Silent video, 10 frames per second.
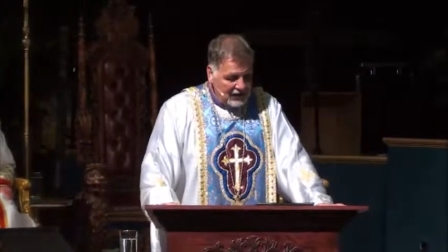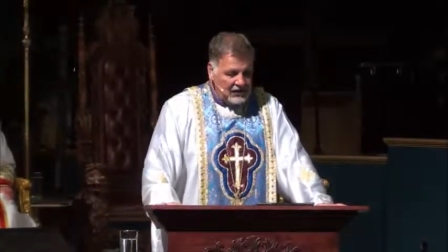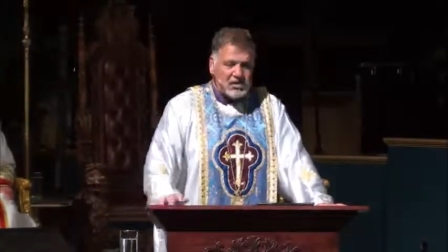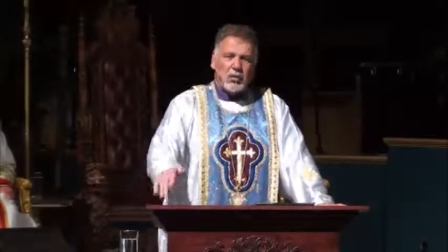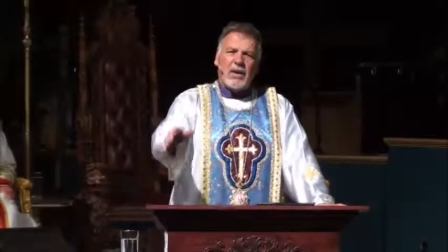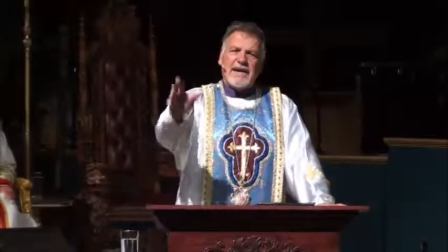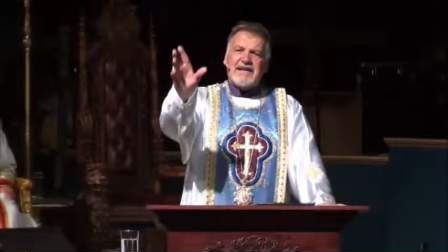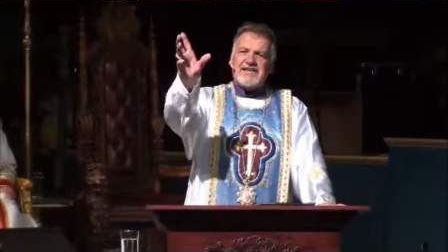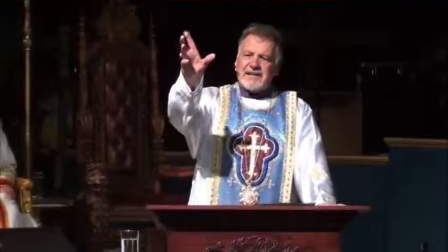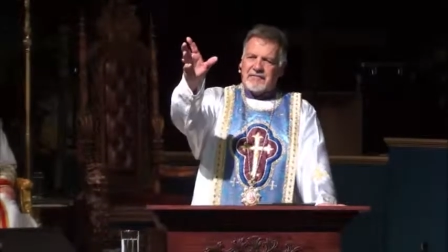so, what
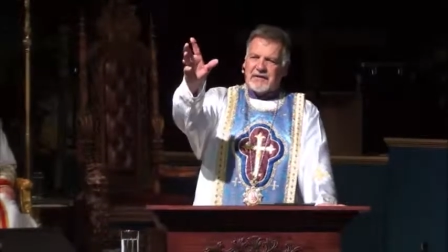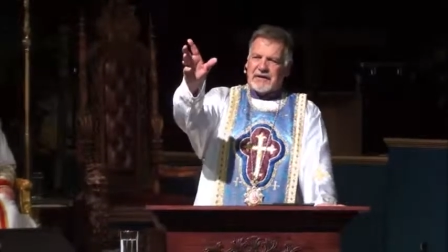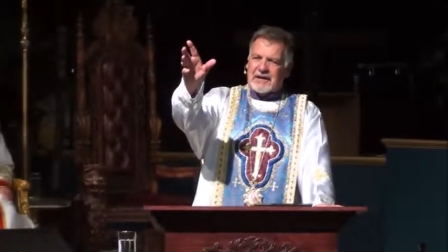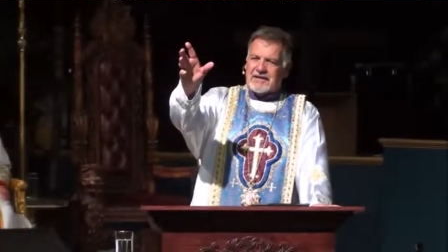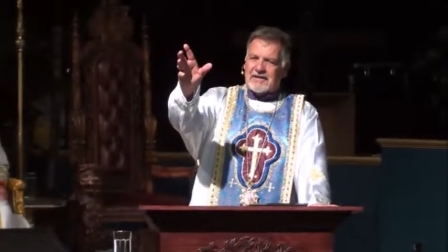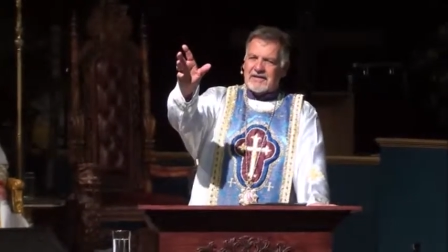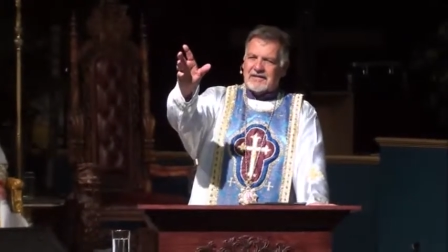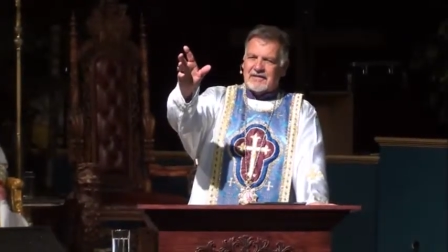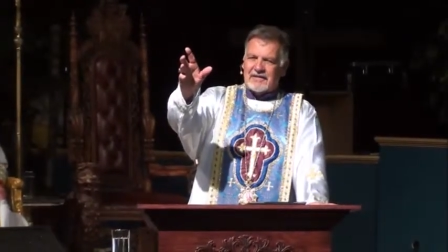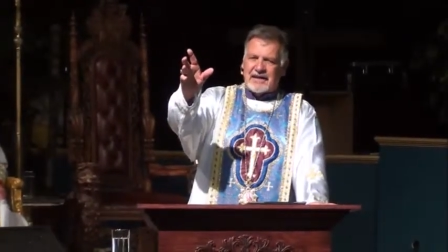is sinfulness?
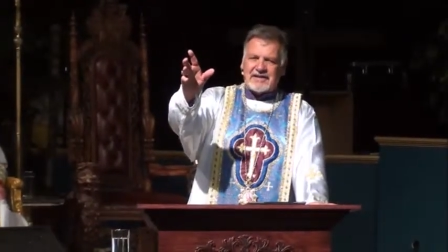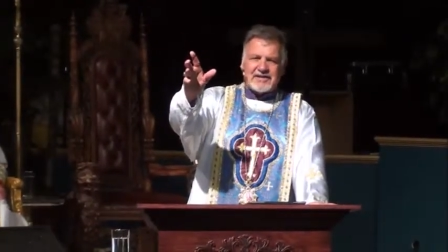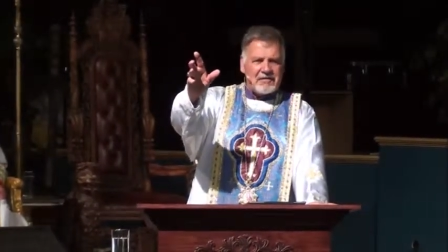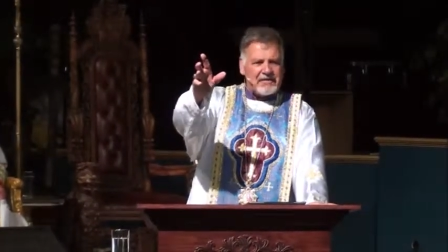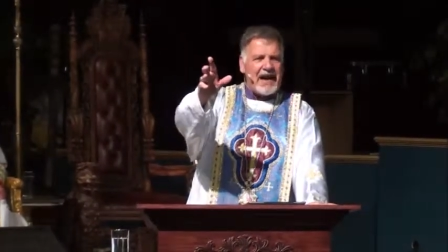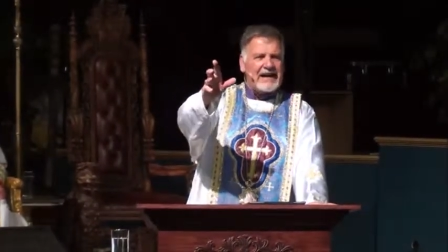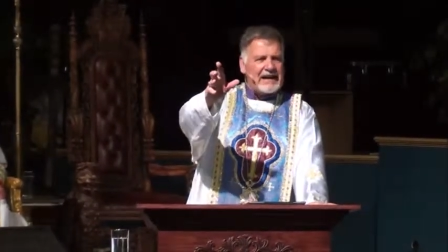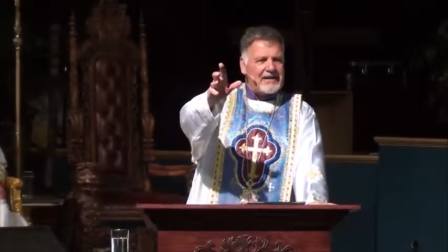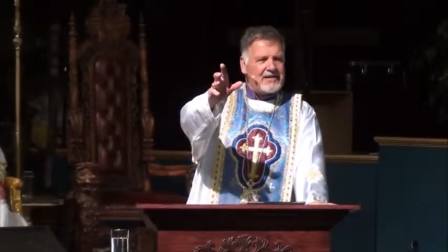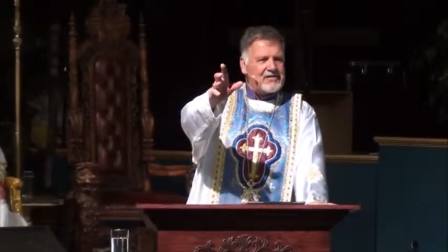Let's define
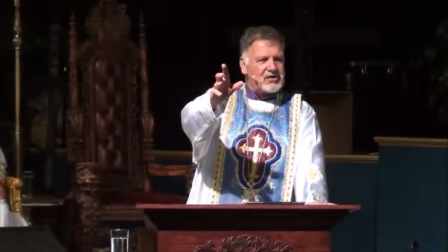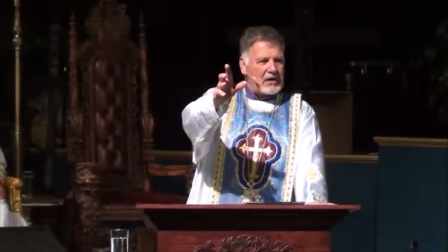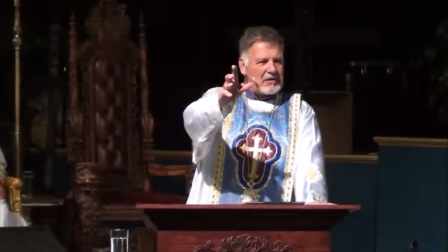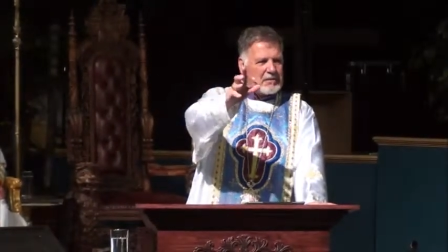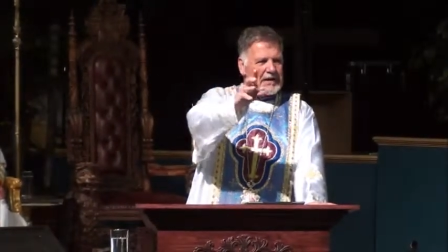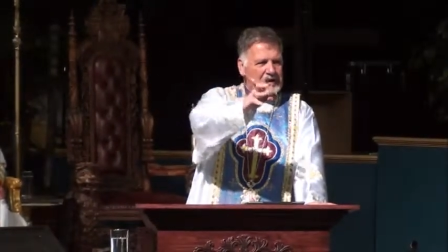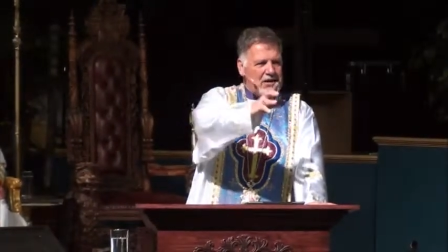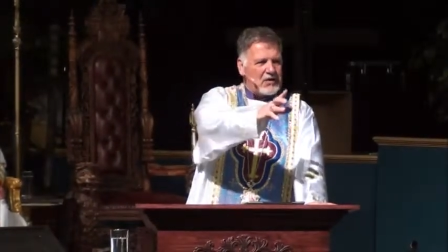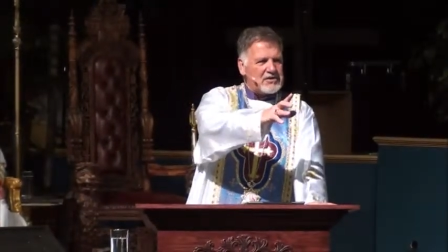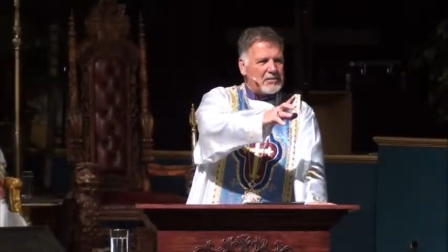it so everybody
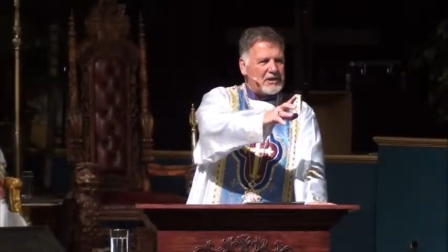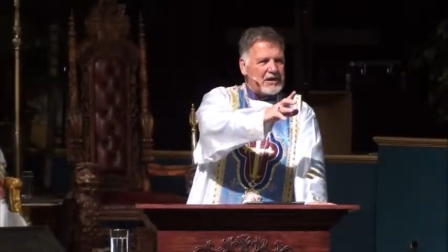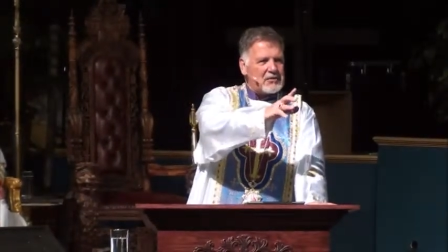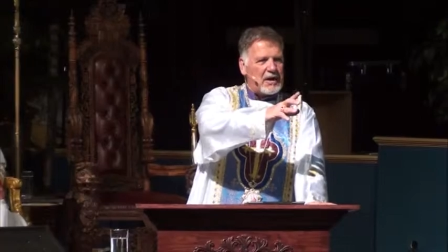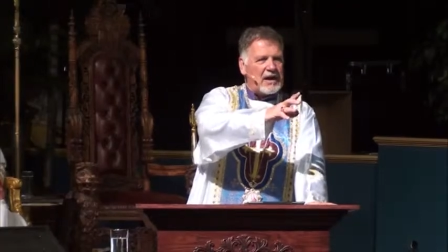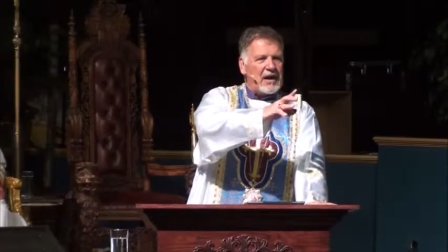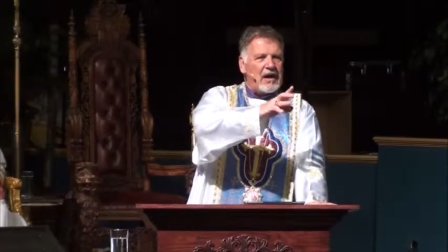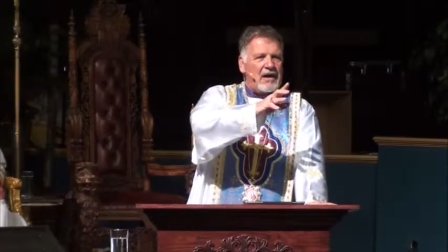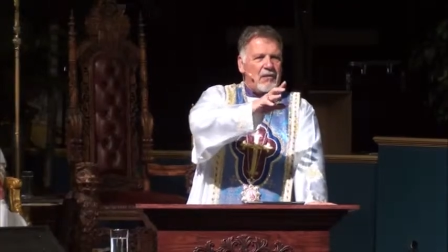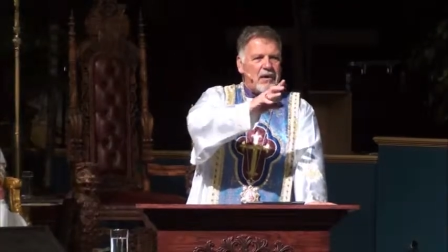knows it because we,
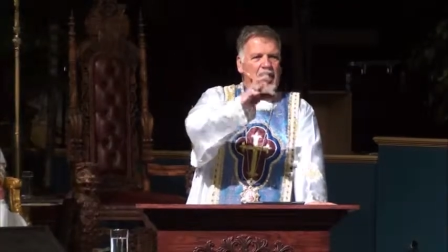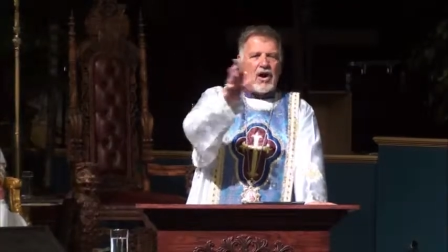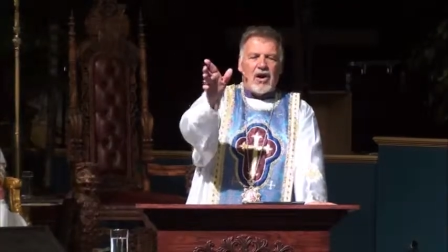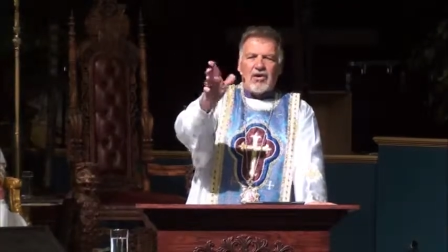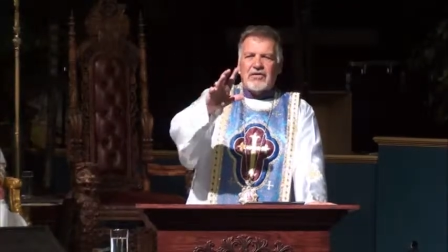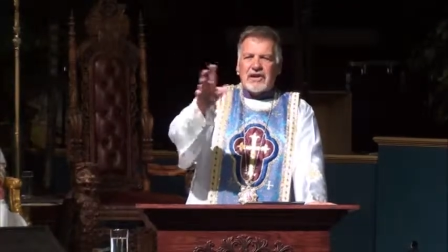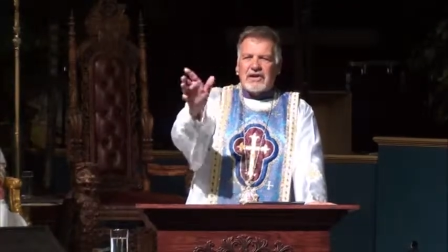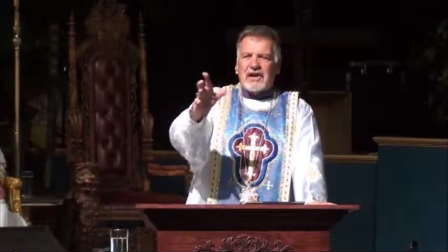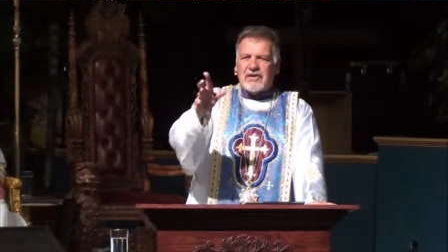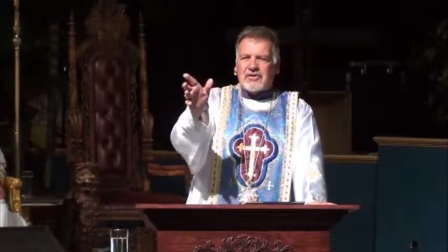we all
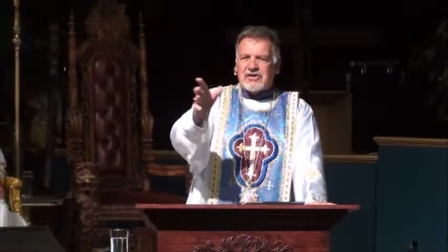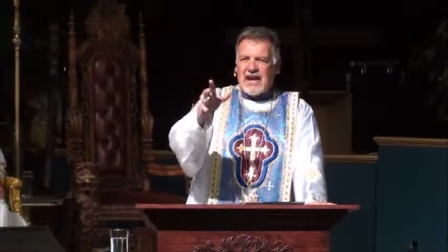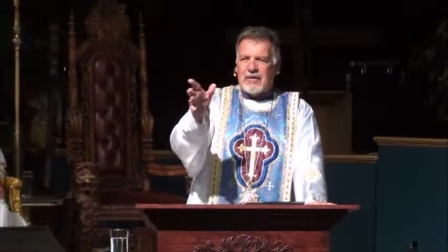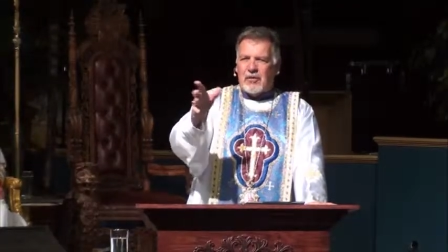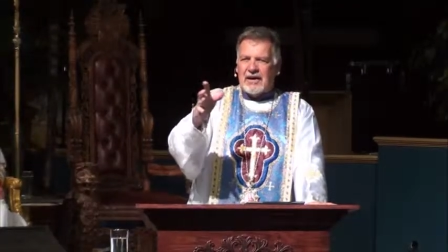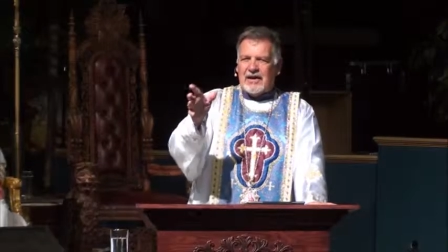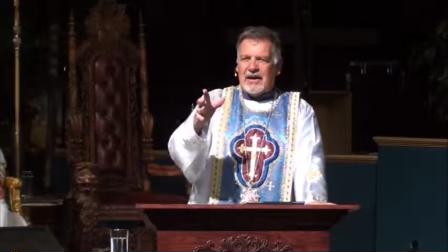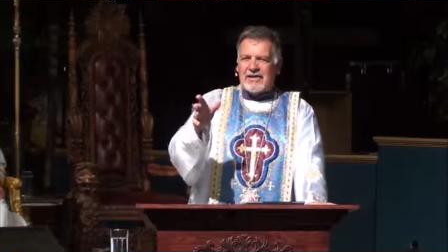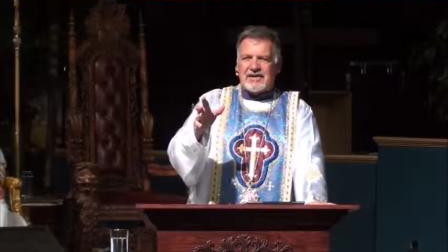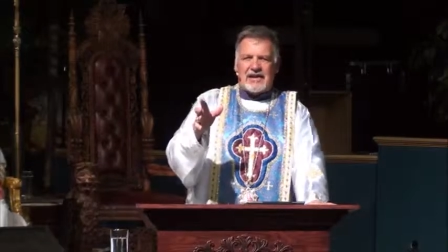need to understand what it
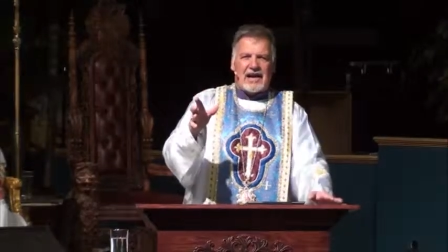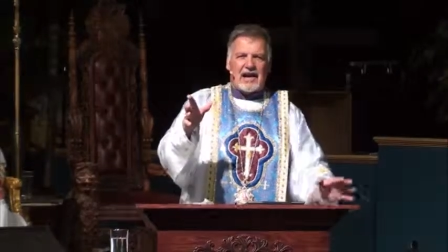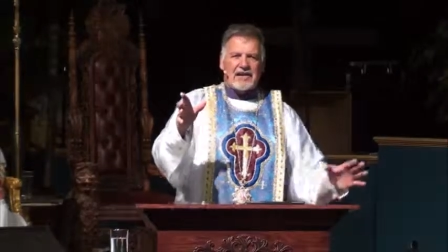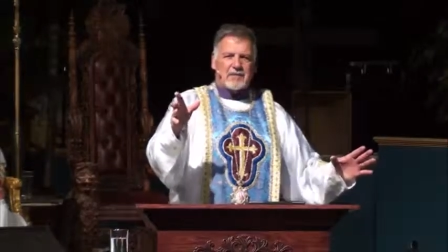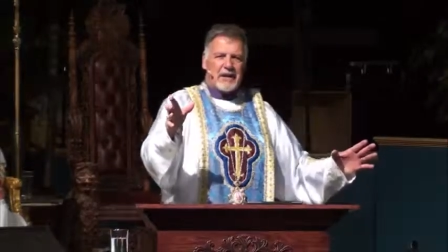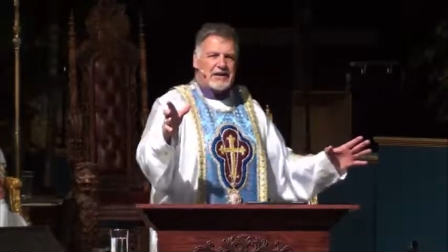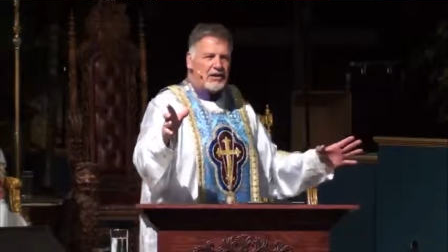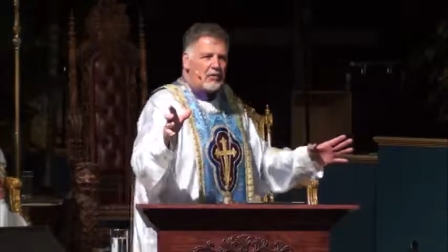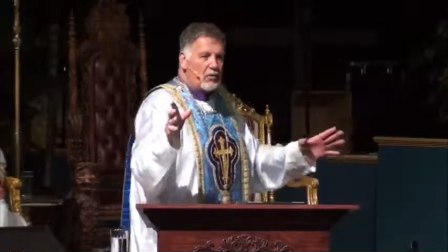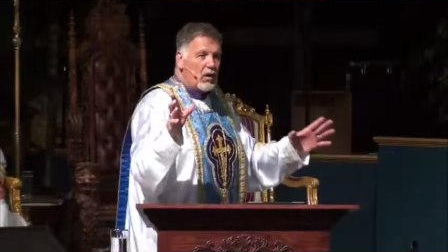is. And then I'll explain to
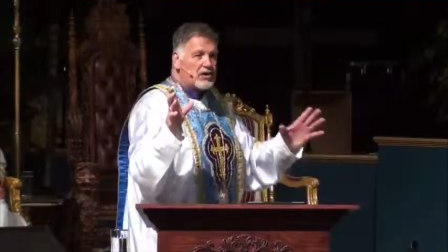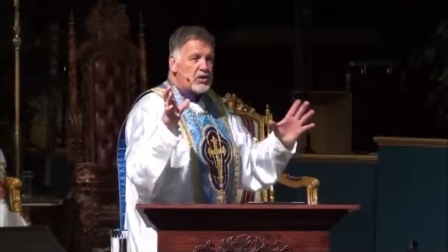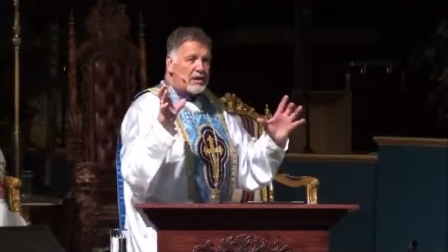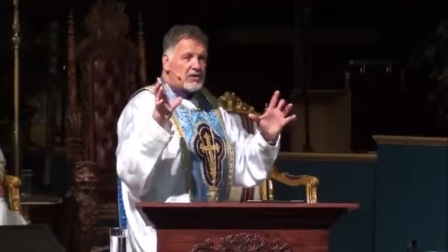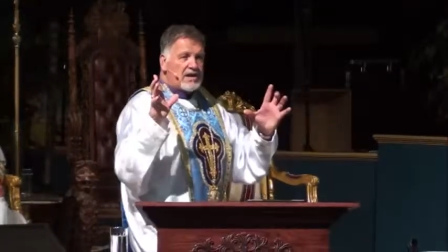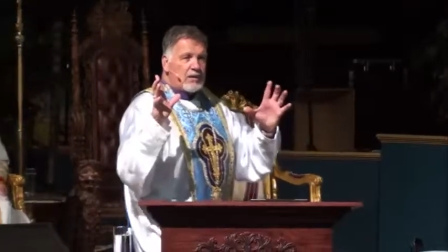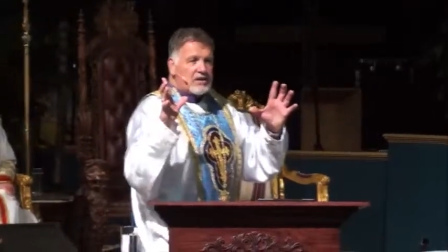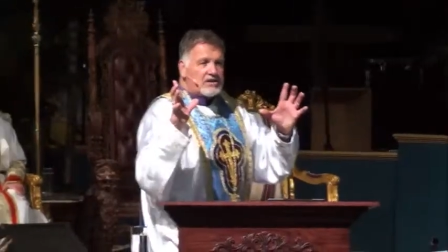you. Once you understand